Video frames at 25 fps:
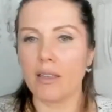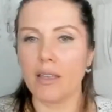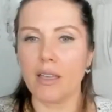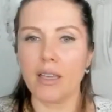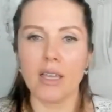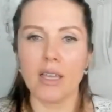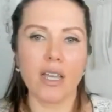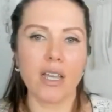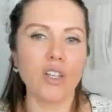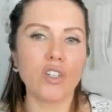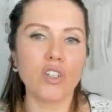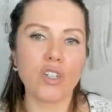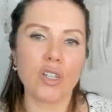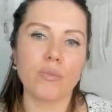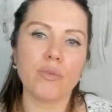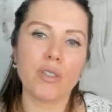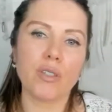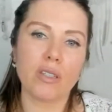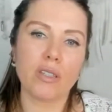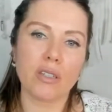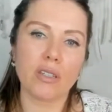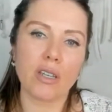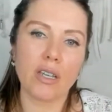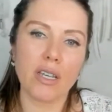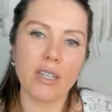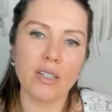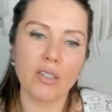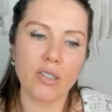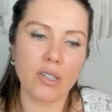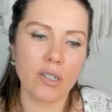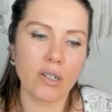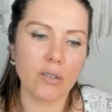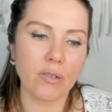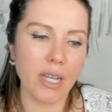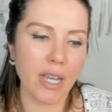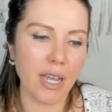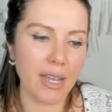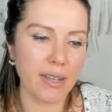Egypt's
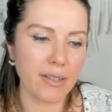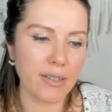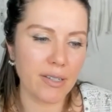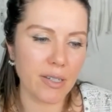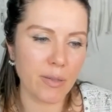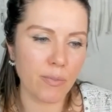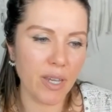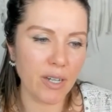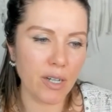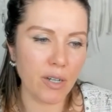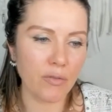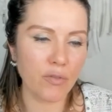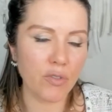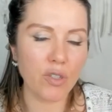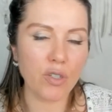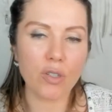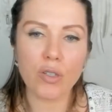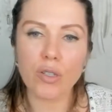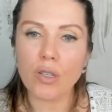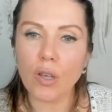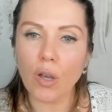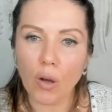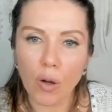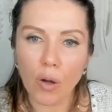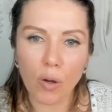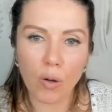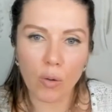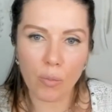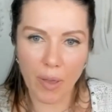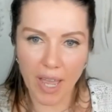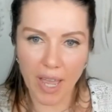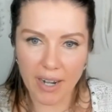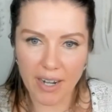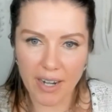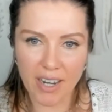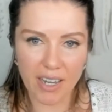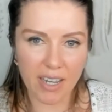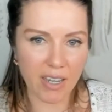history, it's made of so
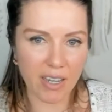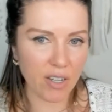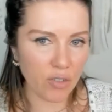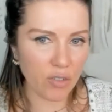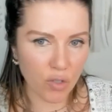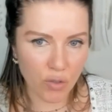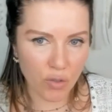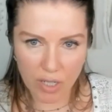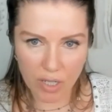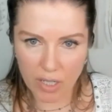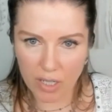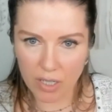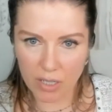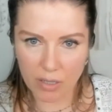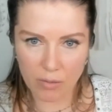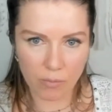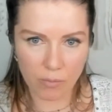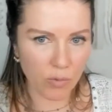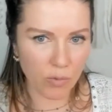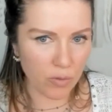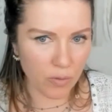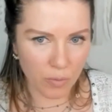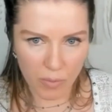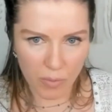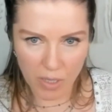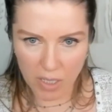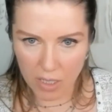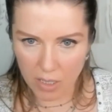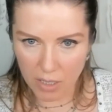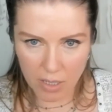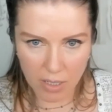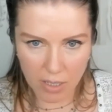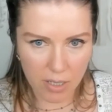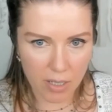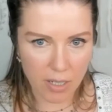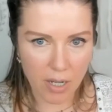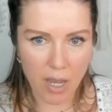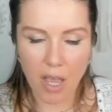many intricate
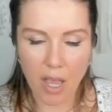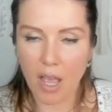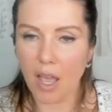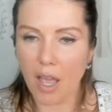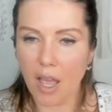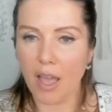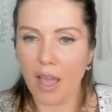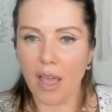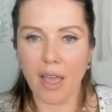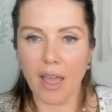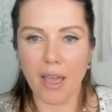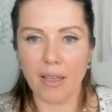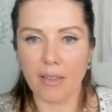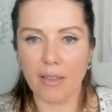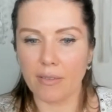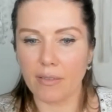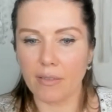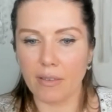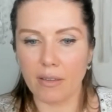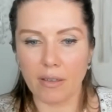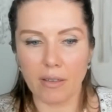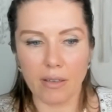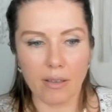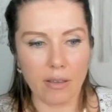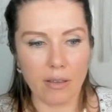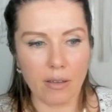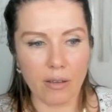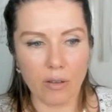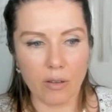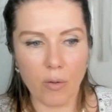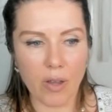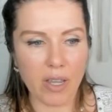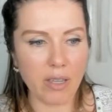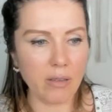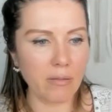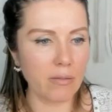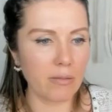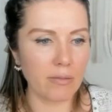movements, and
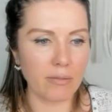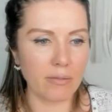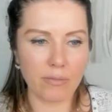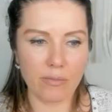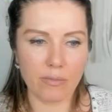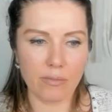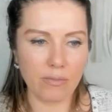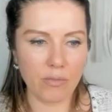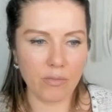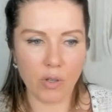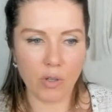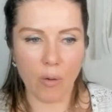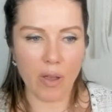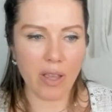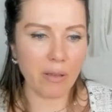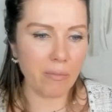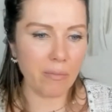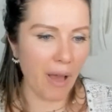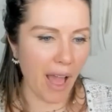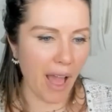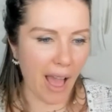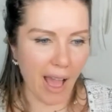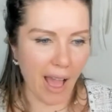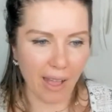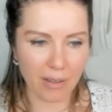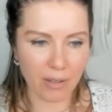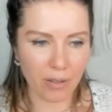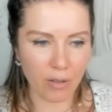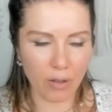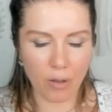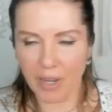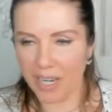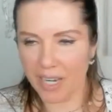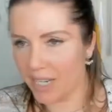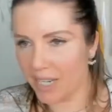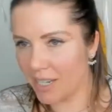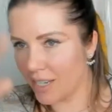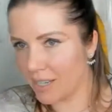going back,
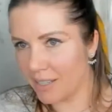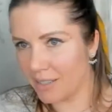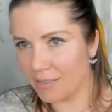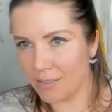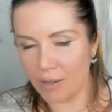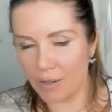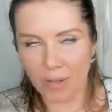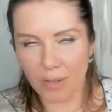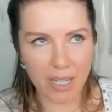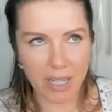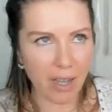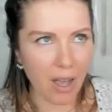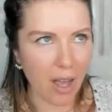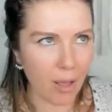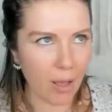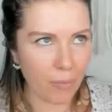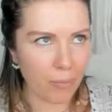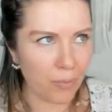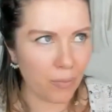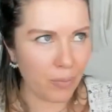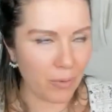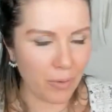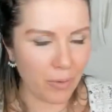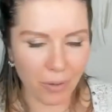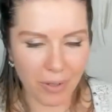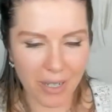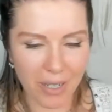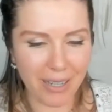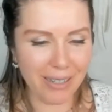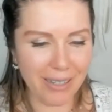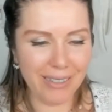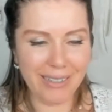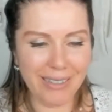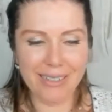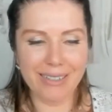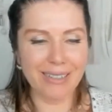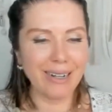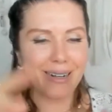going in, going up,
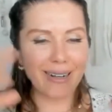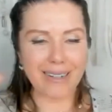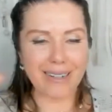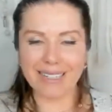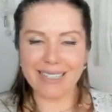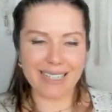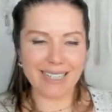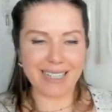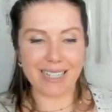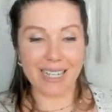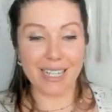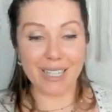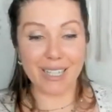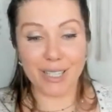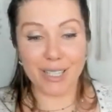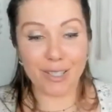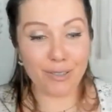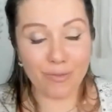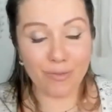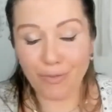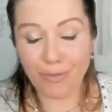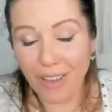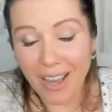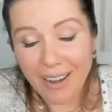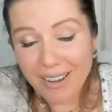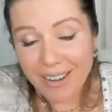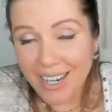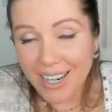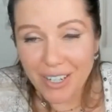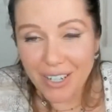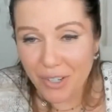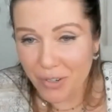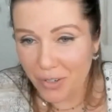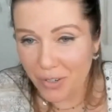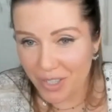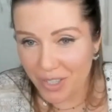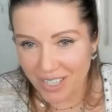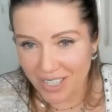it's very
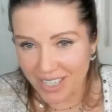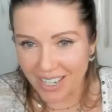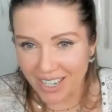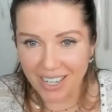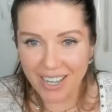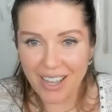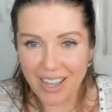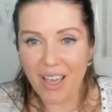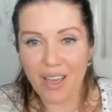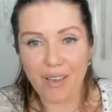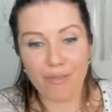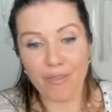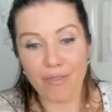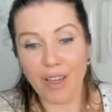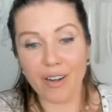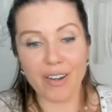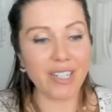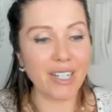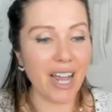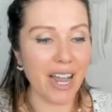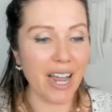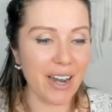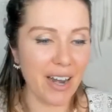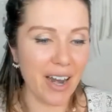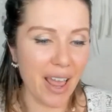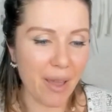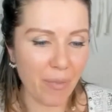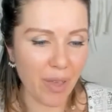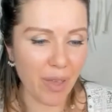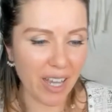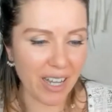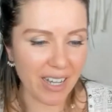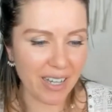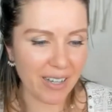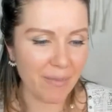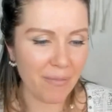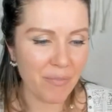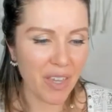interesting, very
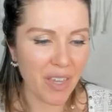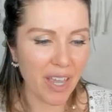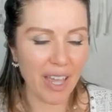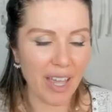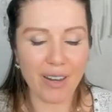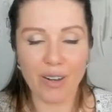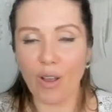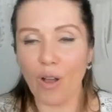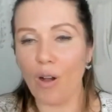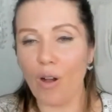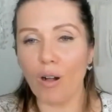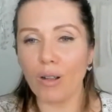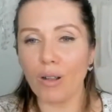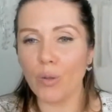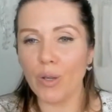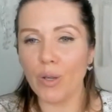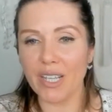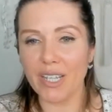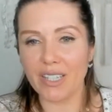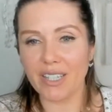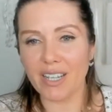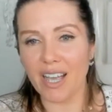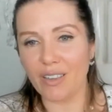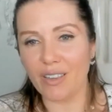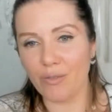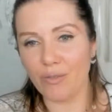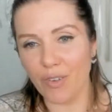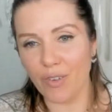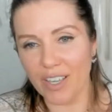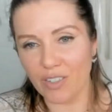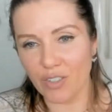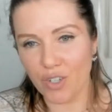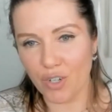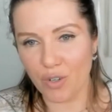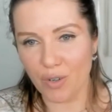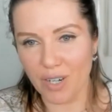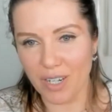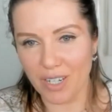dynamic, and always
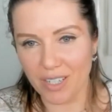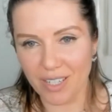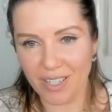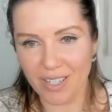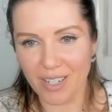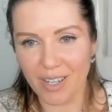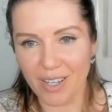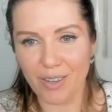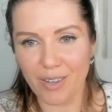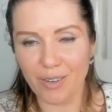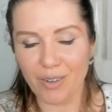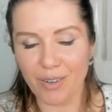adventurous,